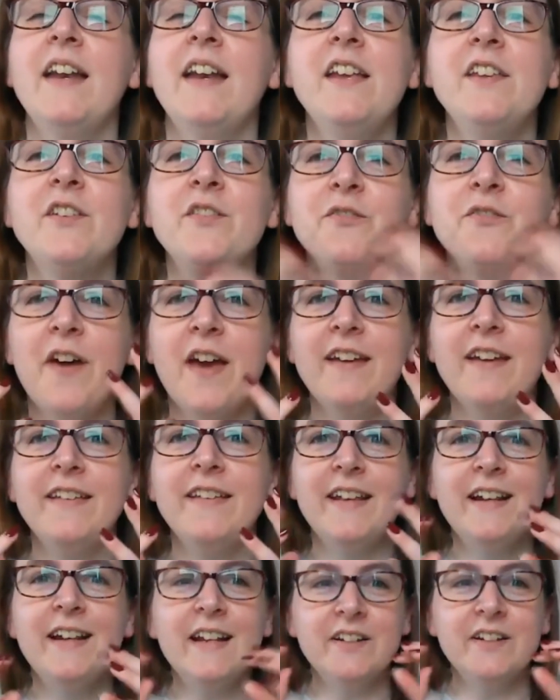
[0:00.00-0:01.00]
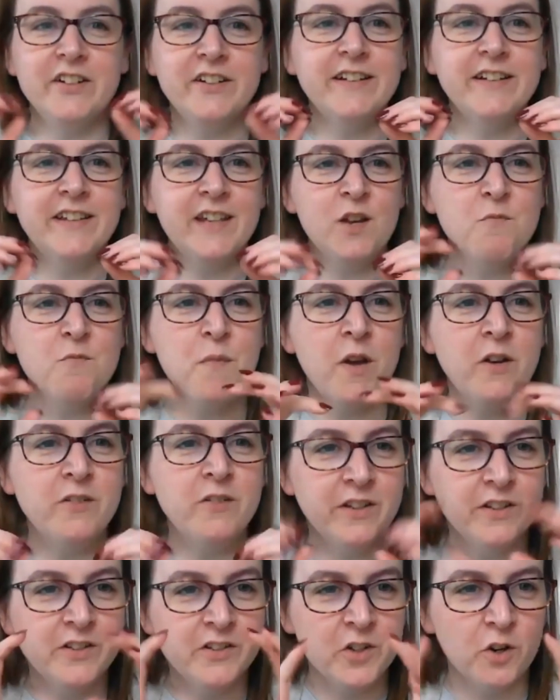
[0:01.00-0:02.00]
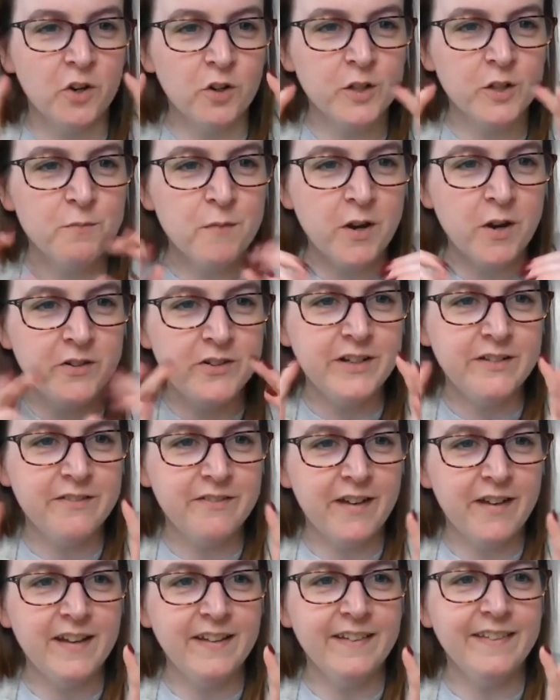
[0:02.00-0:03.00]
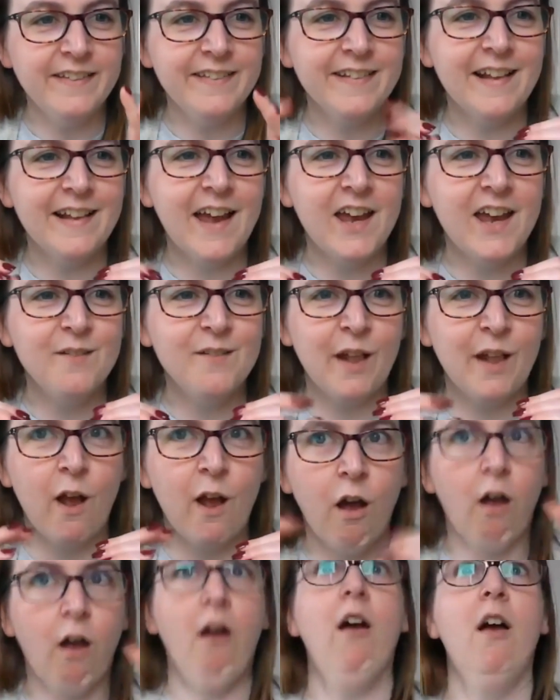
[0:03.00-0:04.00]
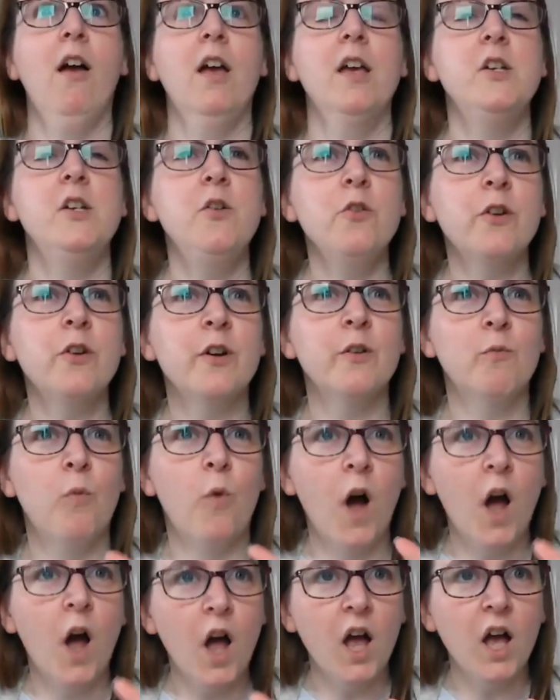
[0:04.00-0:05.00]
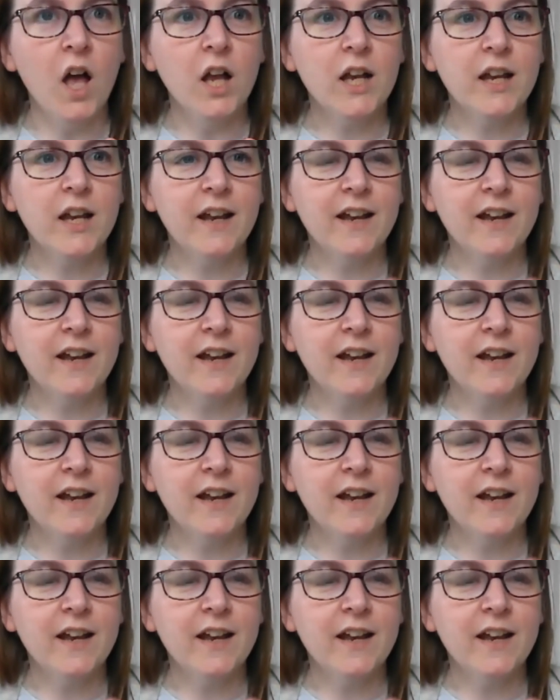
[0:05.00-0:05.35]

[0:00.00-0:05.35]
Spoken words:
And his face, he literally did the shocked emoji face. Like, he was like, "You can work?"